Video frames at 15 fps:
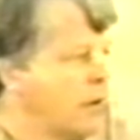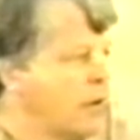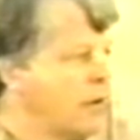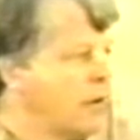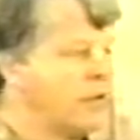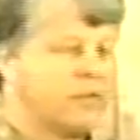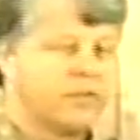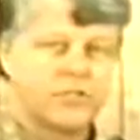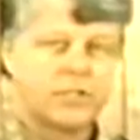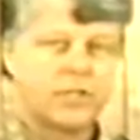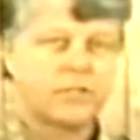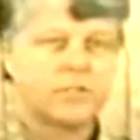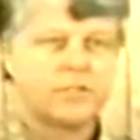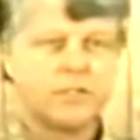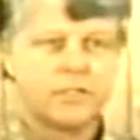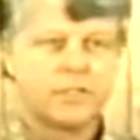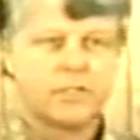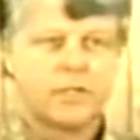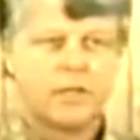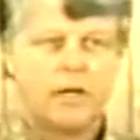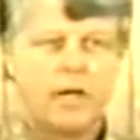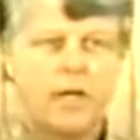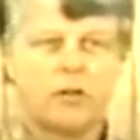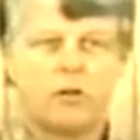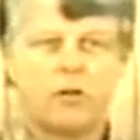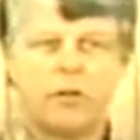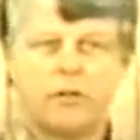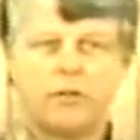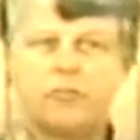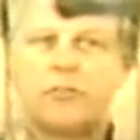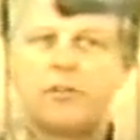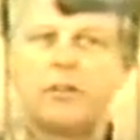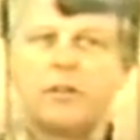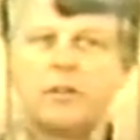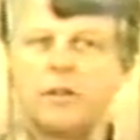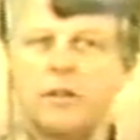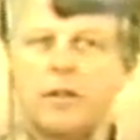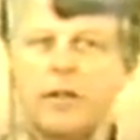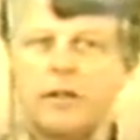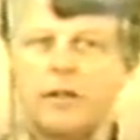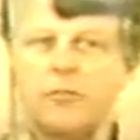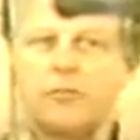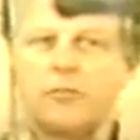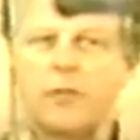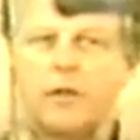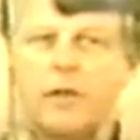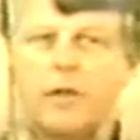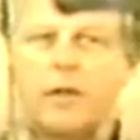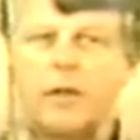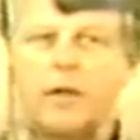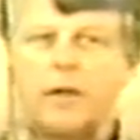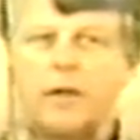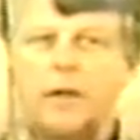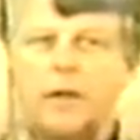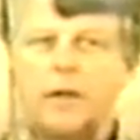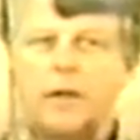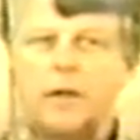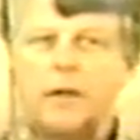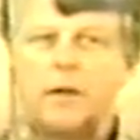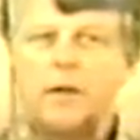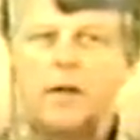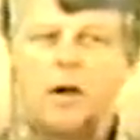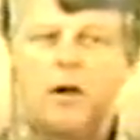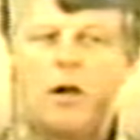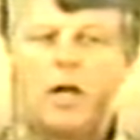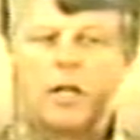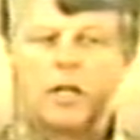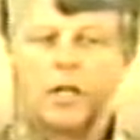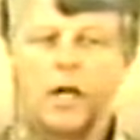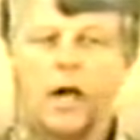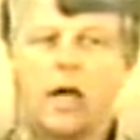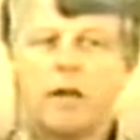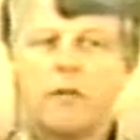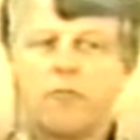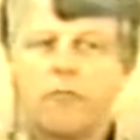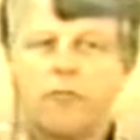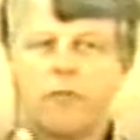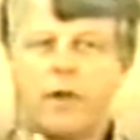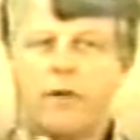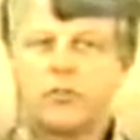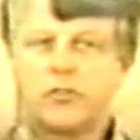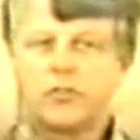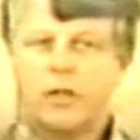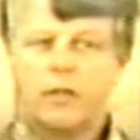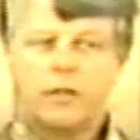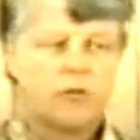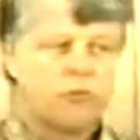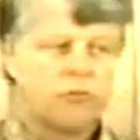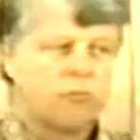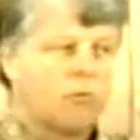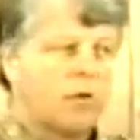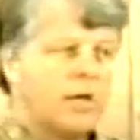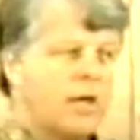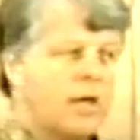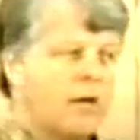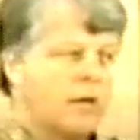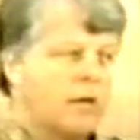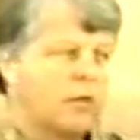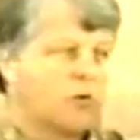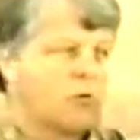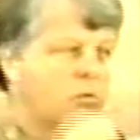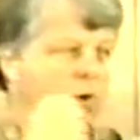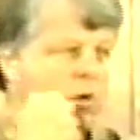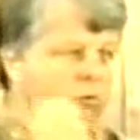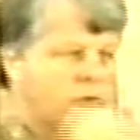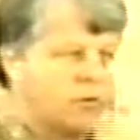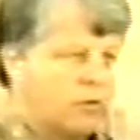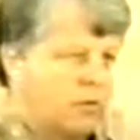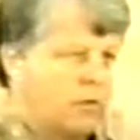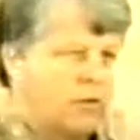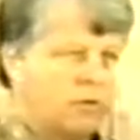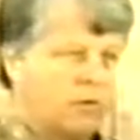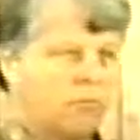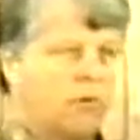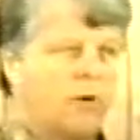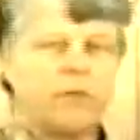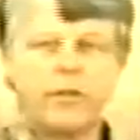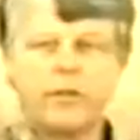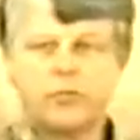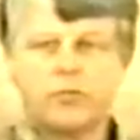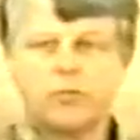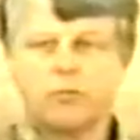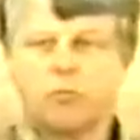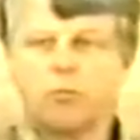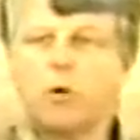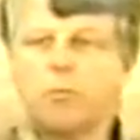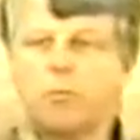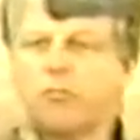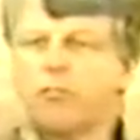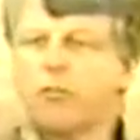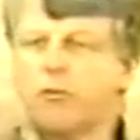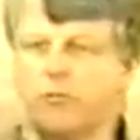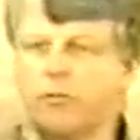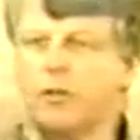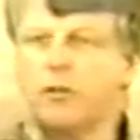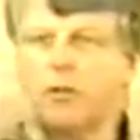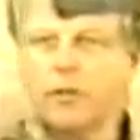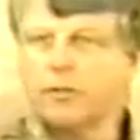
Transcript: in the 60s had gone to seed in the 90s. Now, a lot of evangelicals run out and quote Revelation, Romans 13 all the